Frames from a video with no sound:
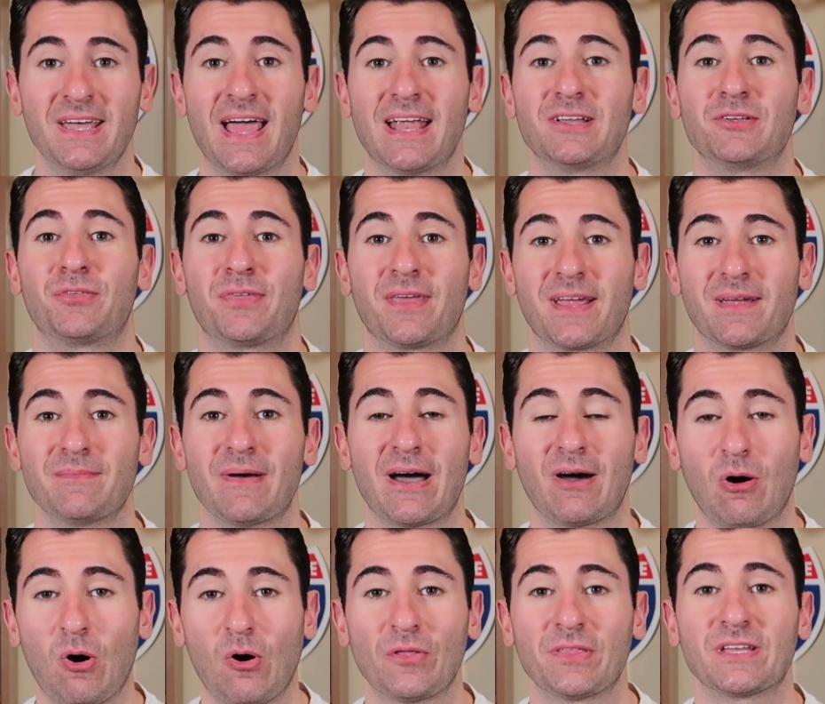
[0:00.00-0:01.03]
and you think
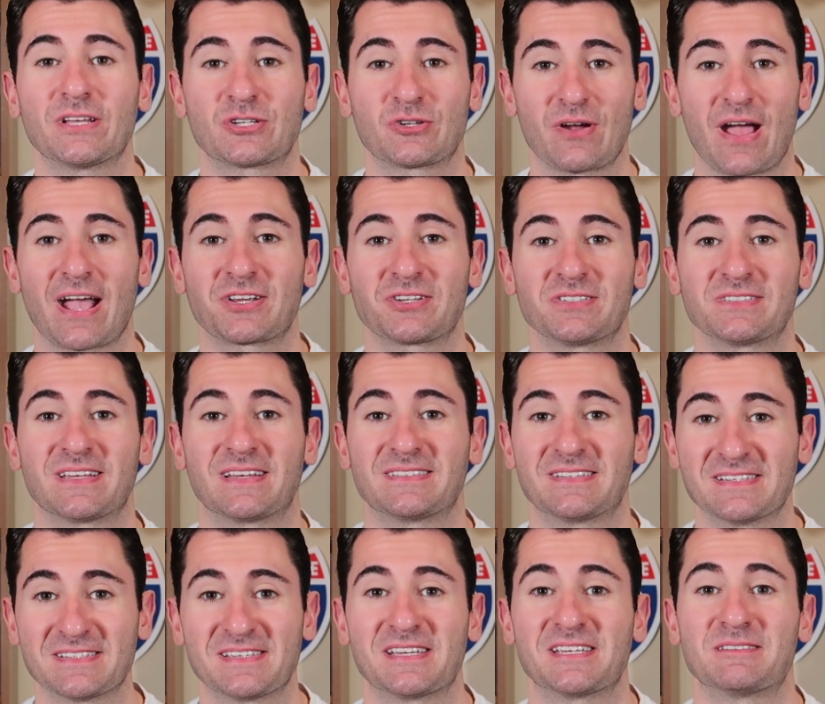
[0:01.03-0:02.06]
about all the attractions that
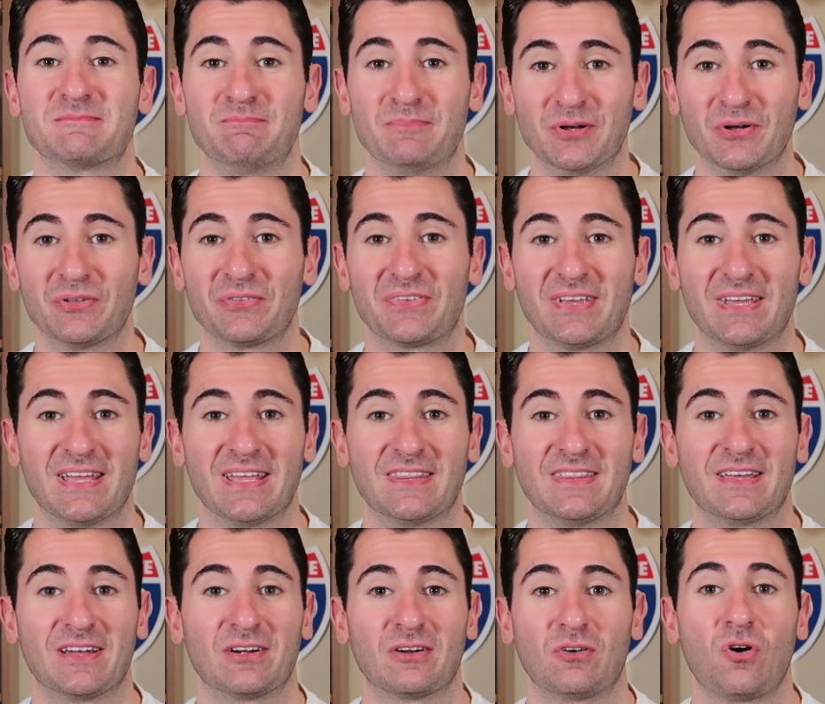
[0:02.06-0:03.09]
Disney has built in
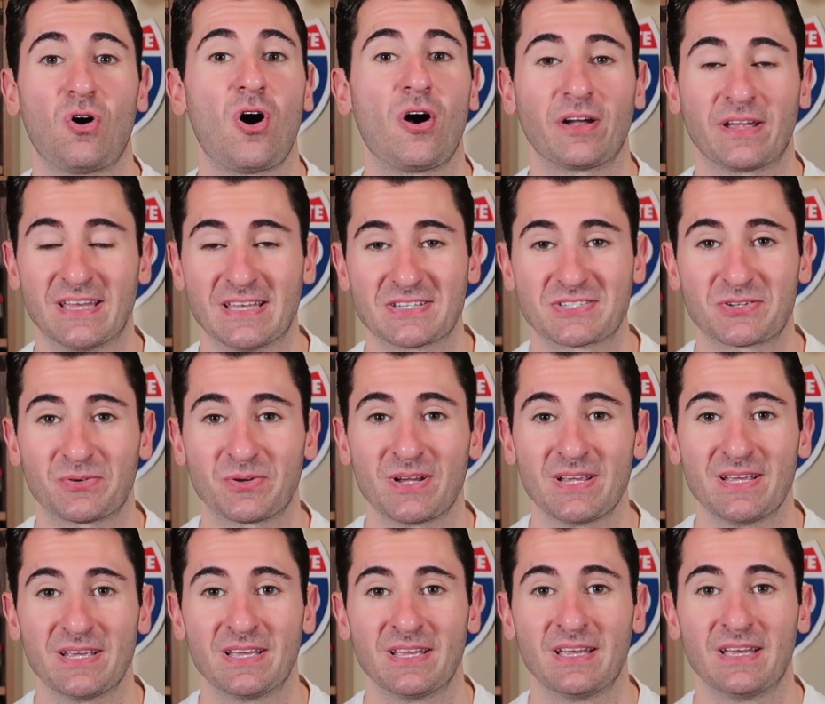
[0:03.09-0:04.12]
their long
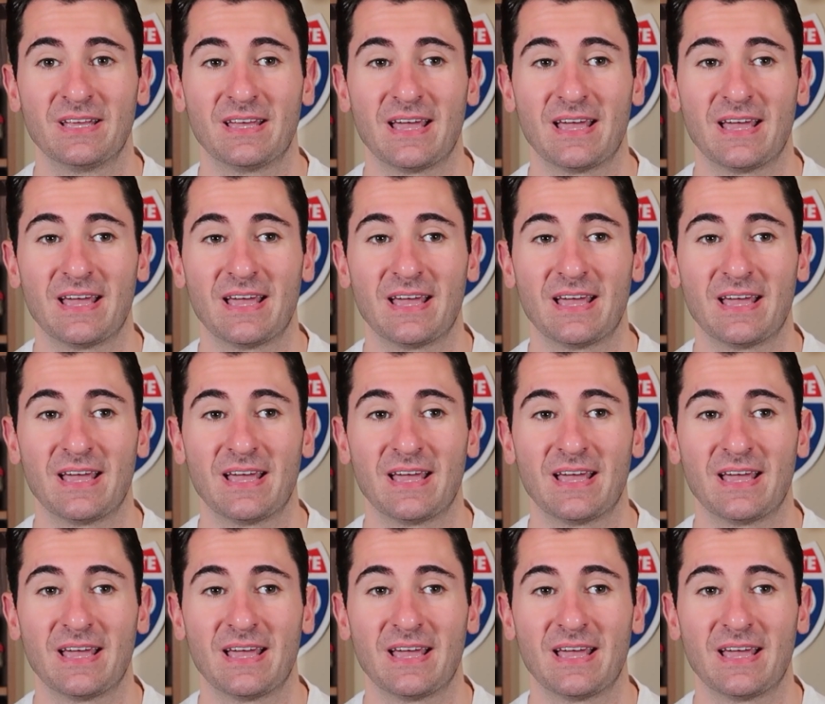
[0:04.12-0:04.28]
history,